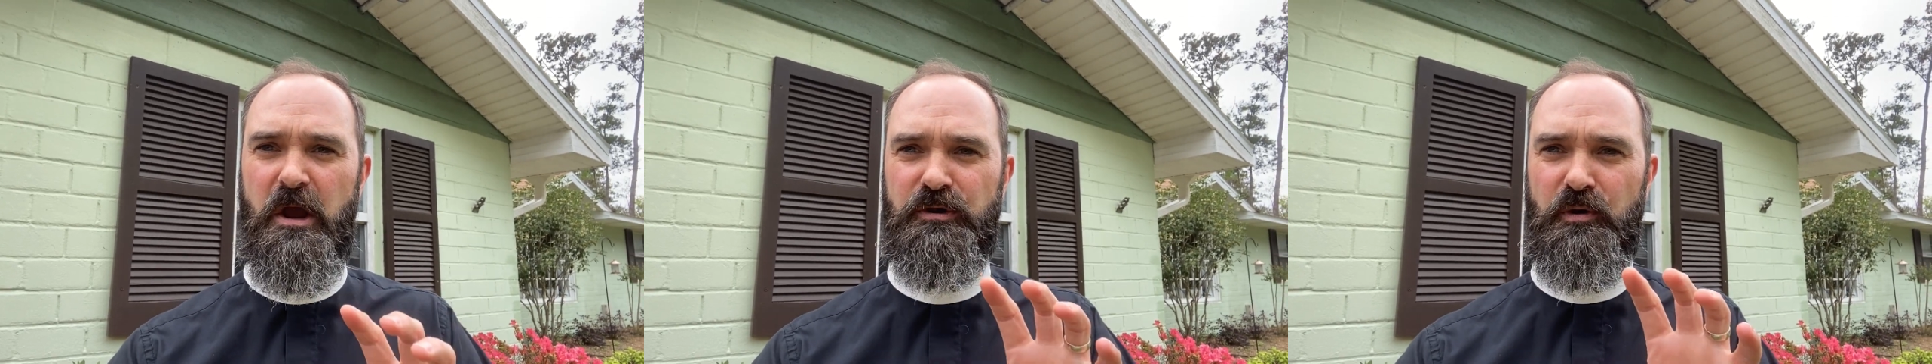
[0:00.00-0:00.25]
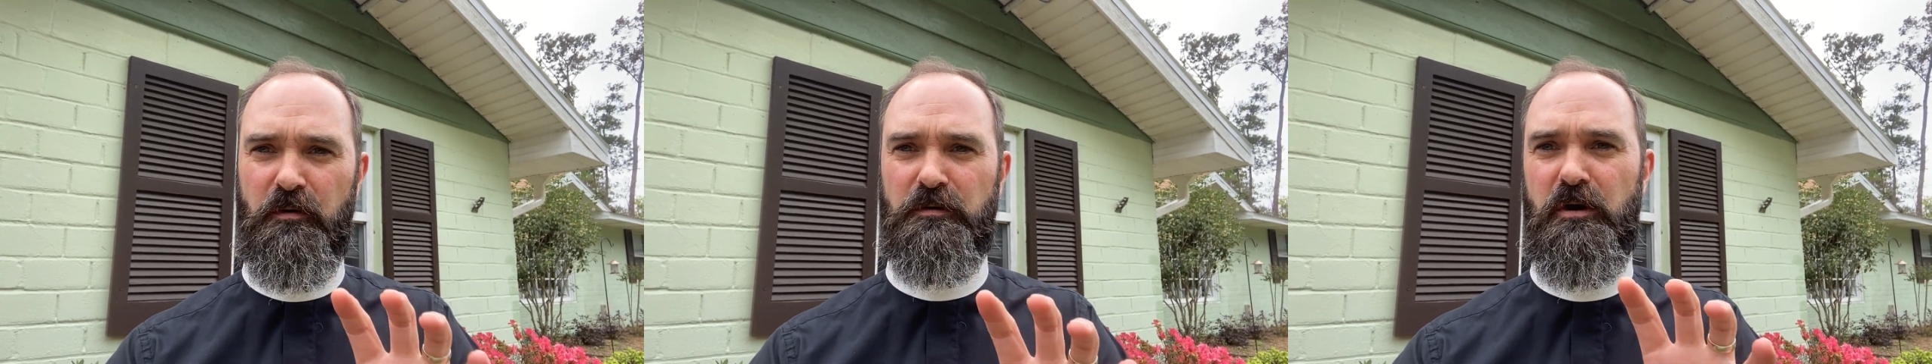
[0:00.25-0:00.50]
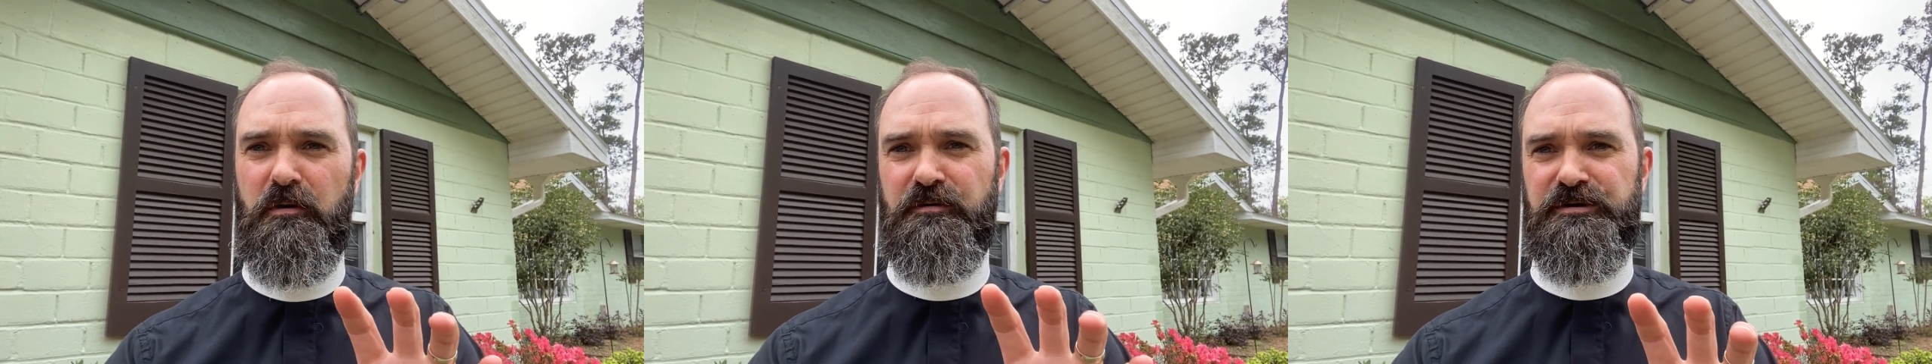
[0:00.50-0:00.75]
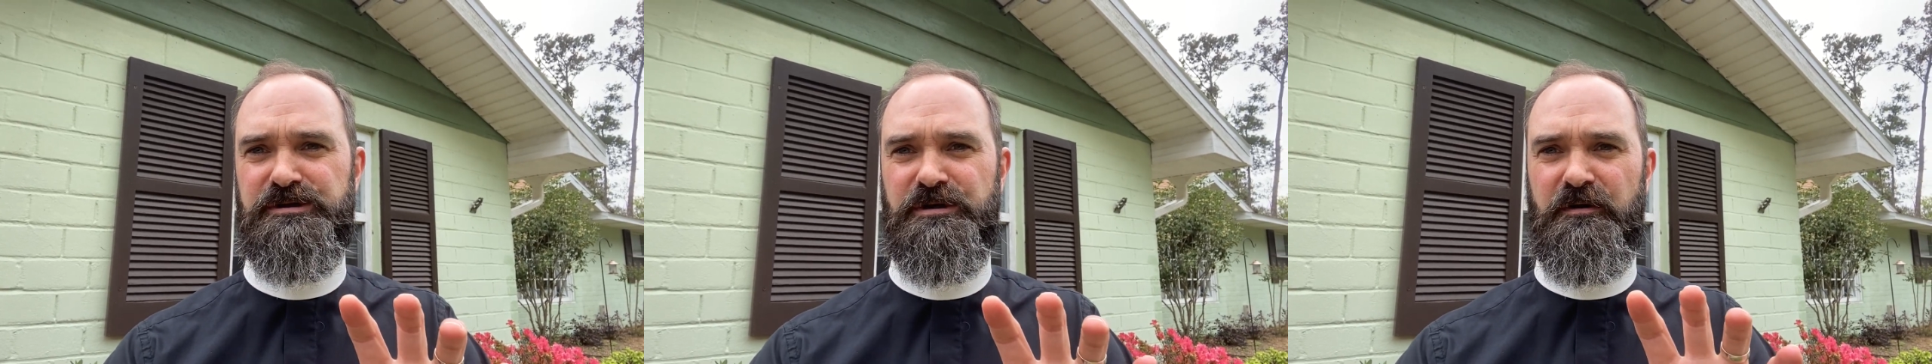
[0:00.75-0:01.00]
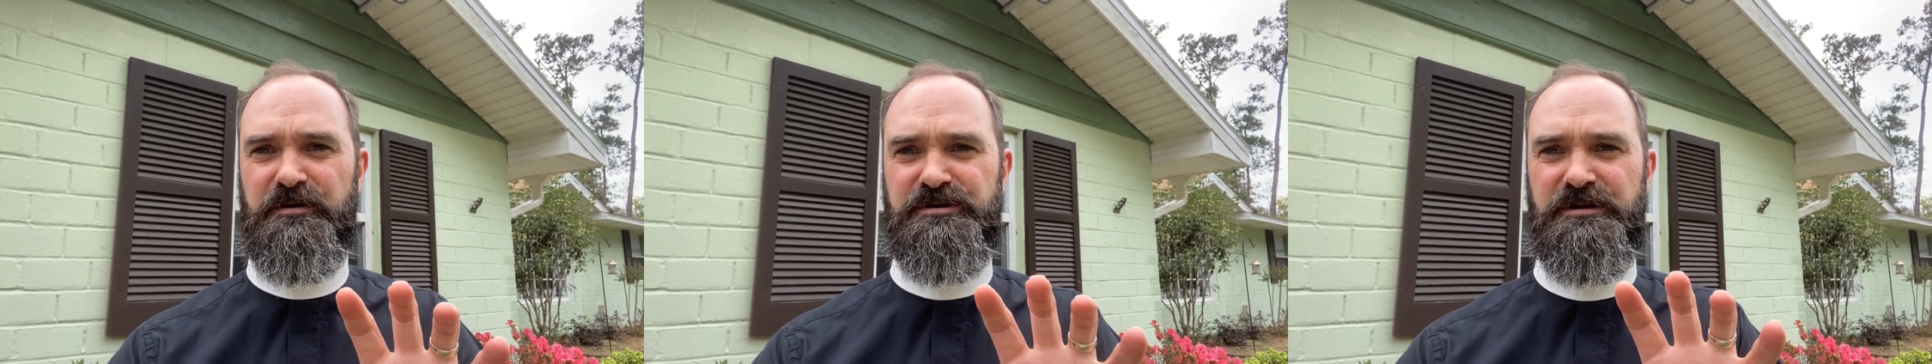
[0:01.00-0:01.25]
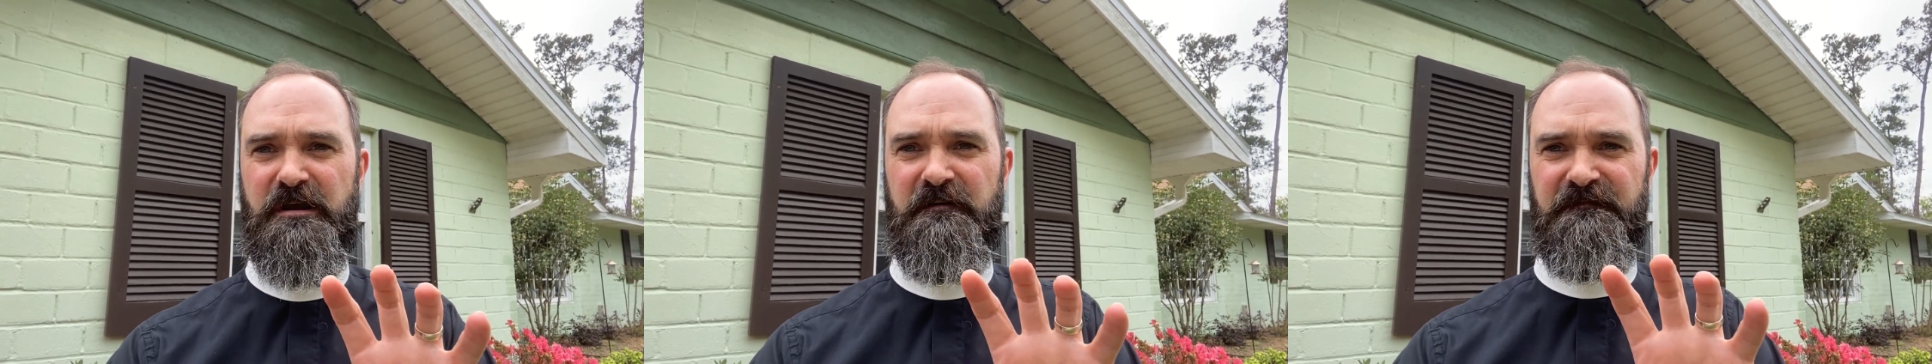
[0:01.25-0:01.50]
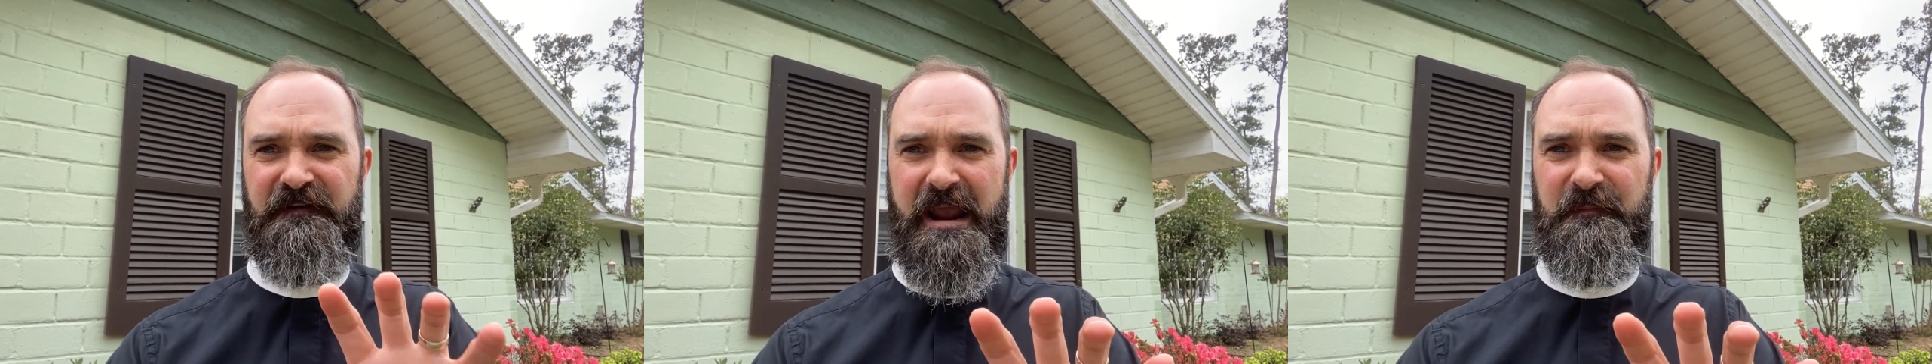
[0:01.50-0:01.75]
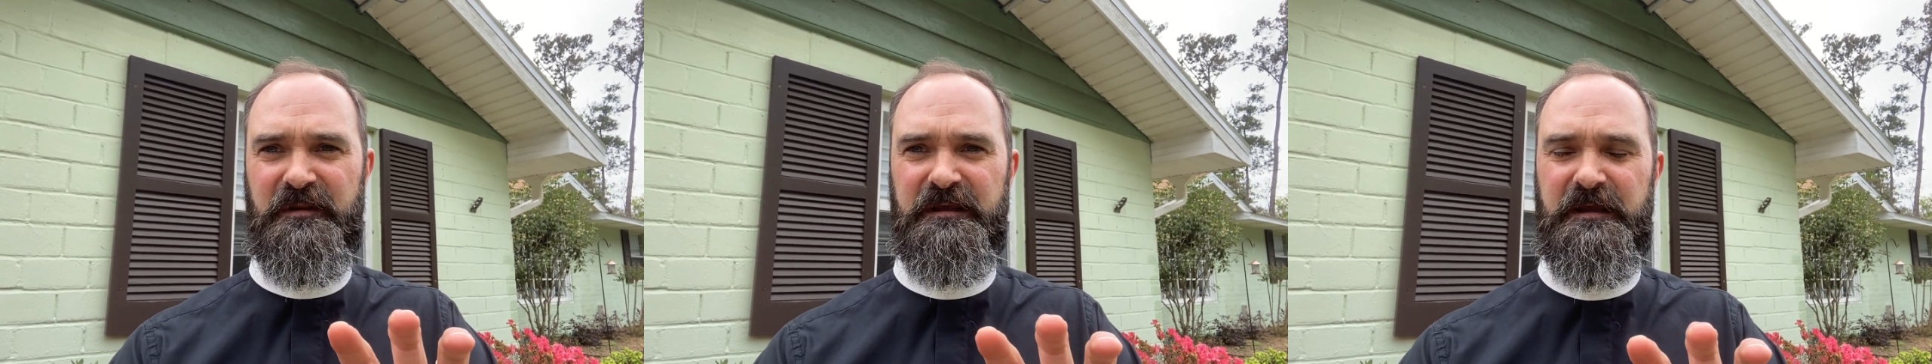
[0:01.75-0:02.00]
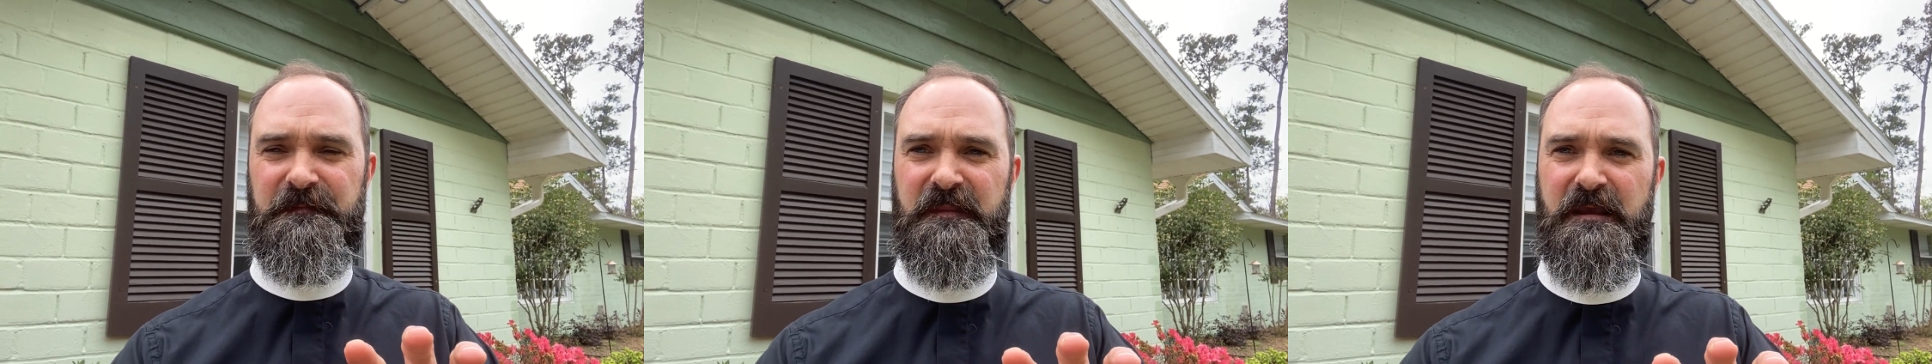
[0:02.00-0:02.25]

your local church family